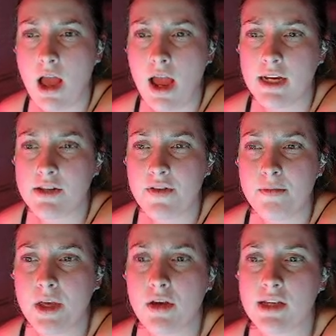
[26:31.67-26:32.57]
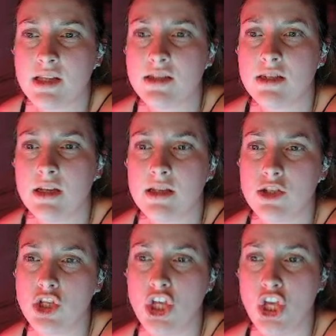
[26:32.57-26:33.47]
Active MQ classes
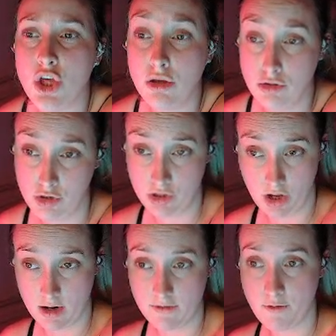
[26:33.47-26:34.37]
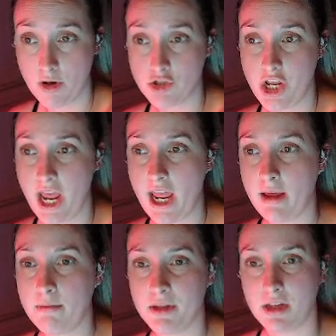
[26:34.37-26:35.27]
says use
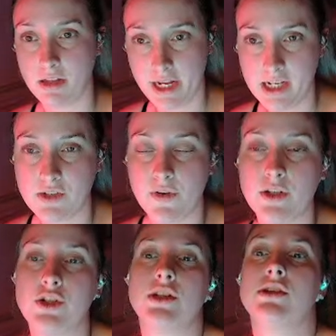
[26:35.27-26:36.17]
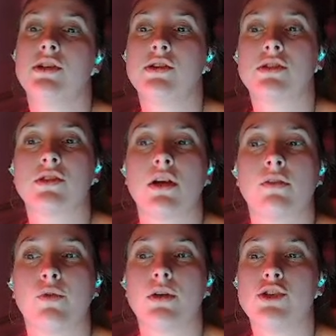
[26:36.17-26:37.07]
log4j, but the latest version uses
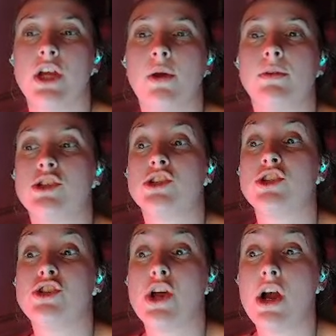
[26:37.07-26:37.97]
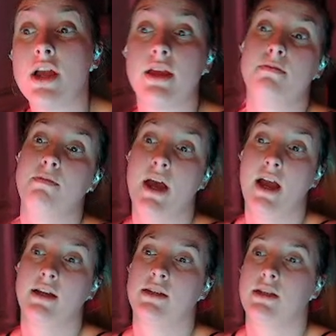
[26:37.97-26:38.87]
log4j, which is not
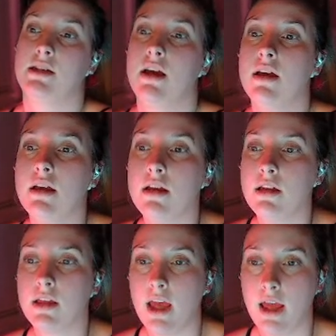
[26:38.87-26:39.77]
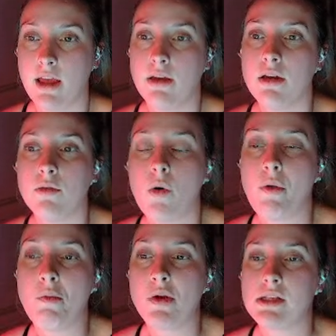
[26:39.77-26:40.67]
impacted. Okay, well,
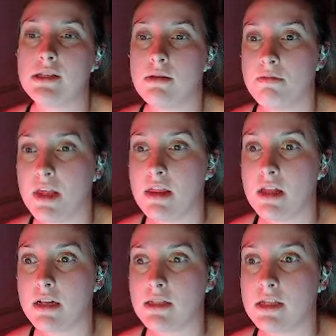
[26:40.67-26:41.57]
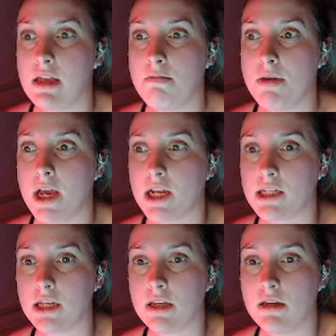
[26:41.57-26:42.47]
we want something that is
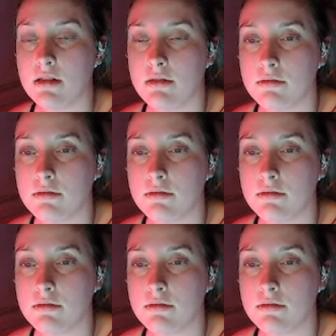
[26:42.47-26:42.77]
impacted.